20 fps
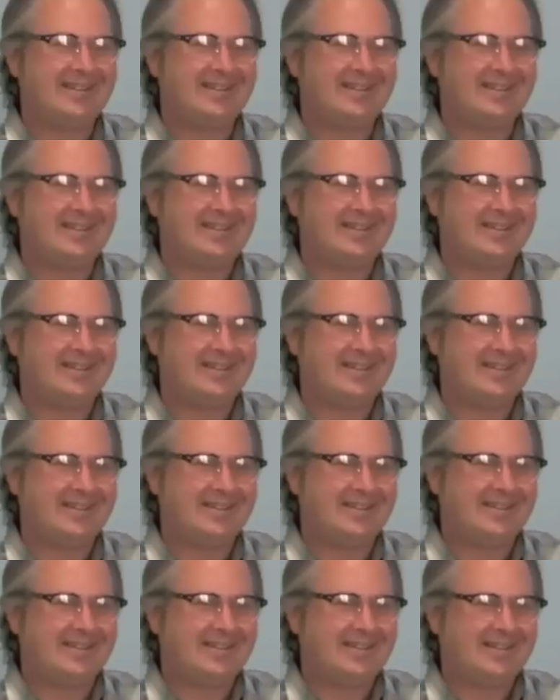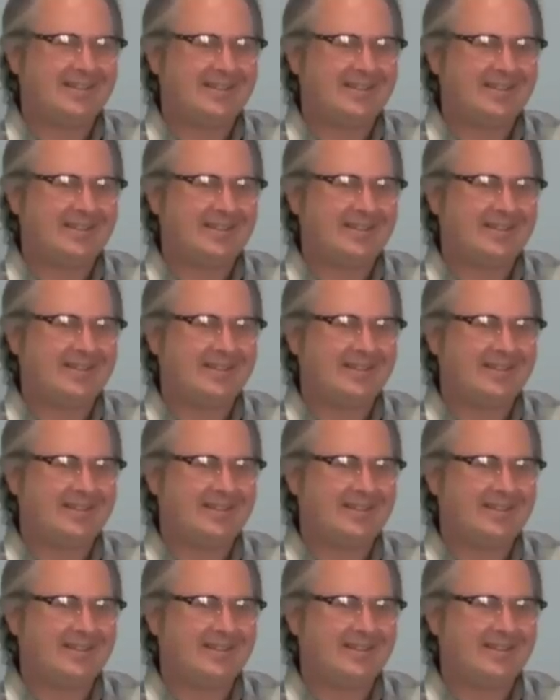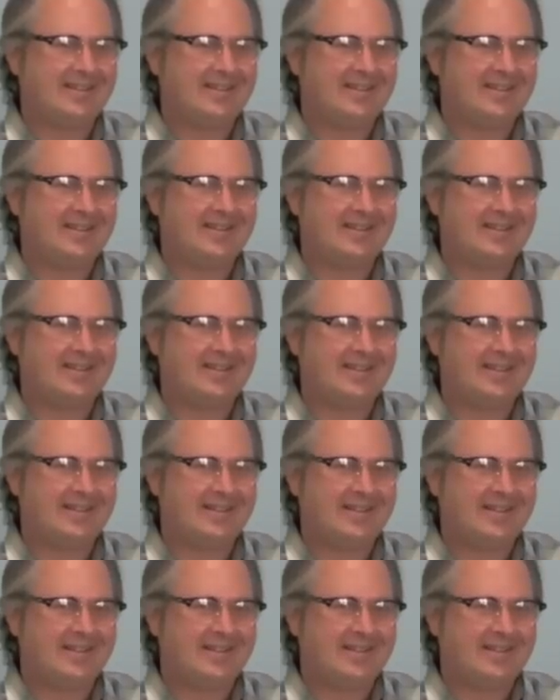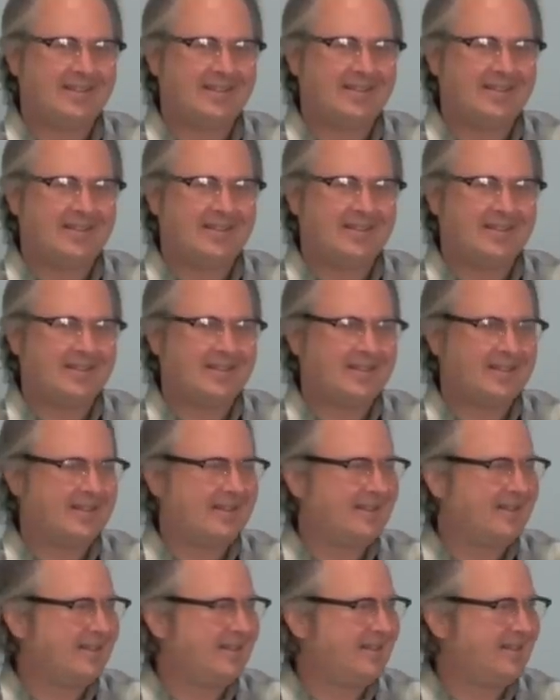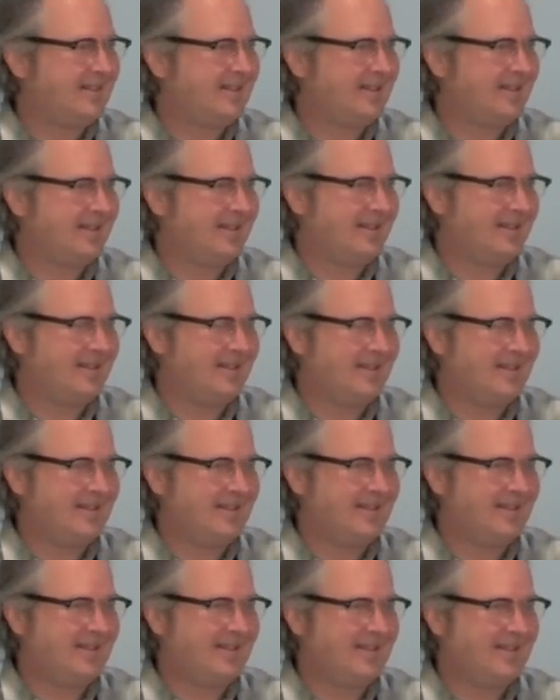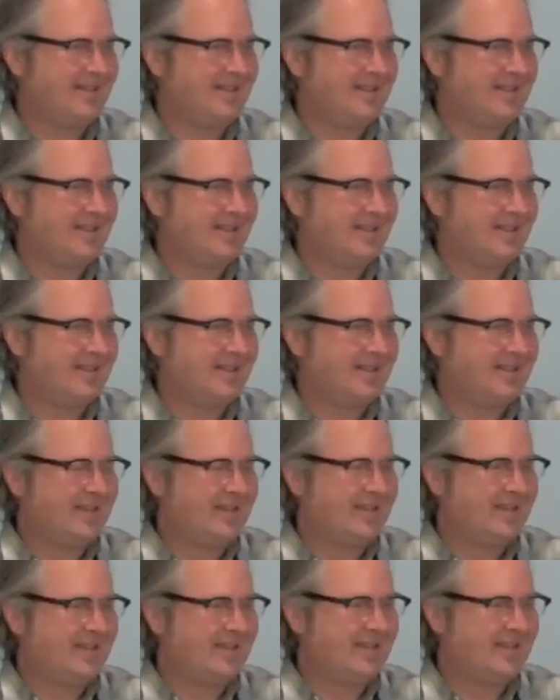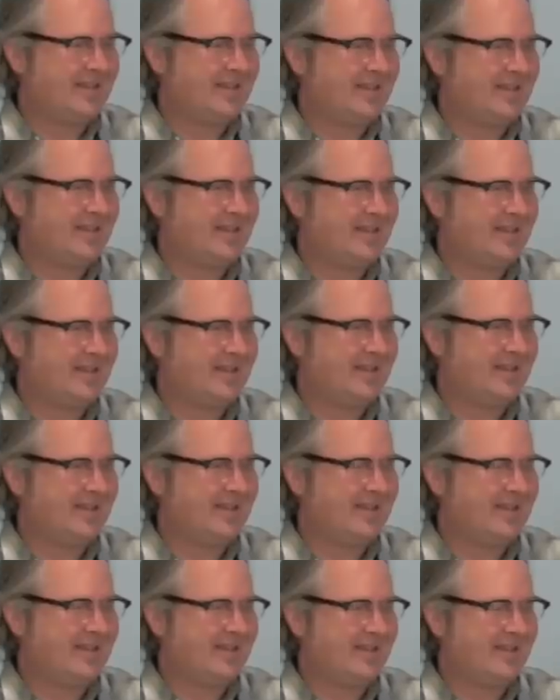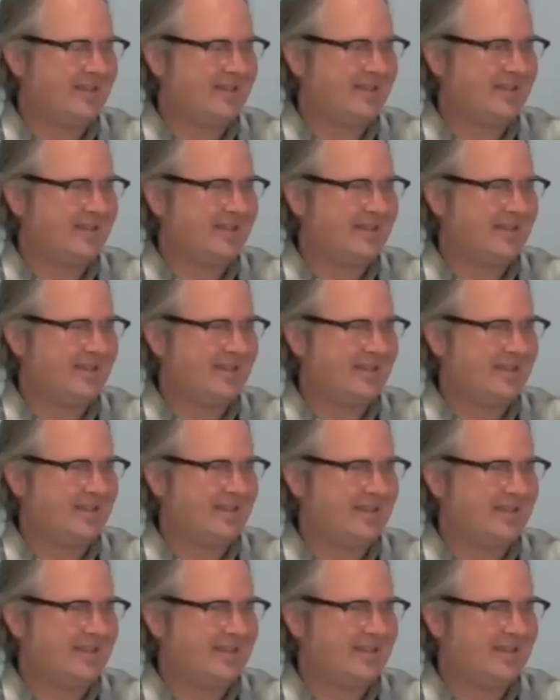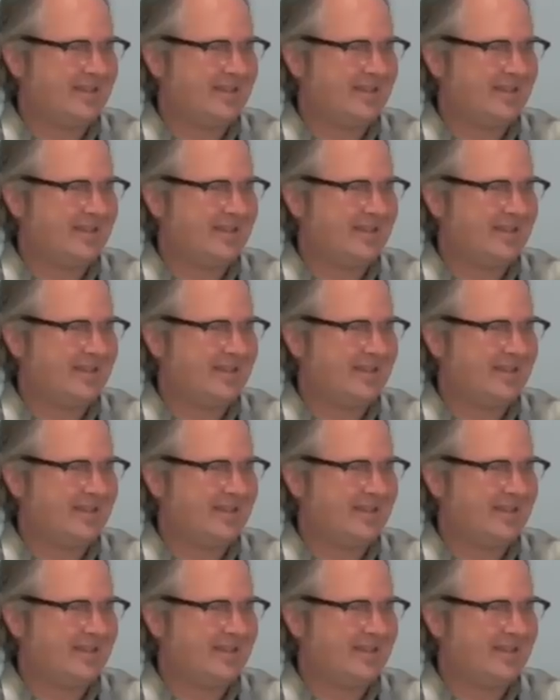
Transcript: The person shown says nothing.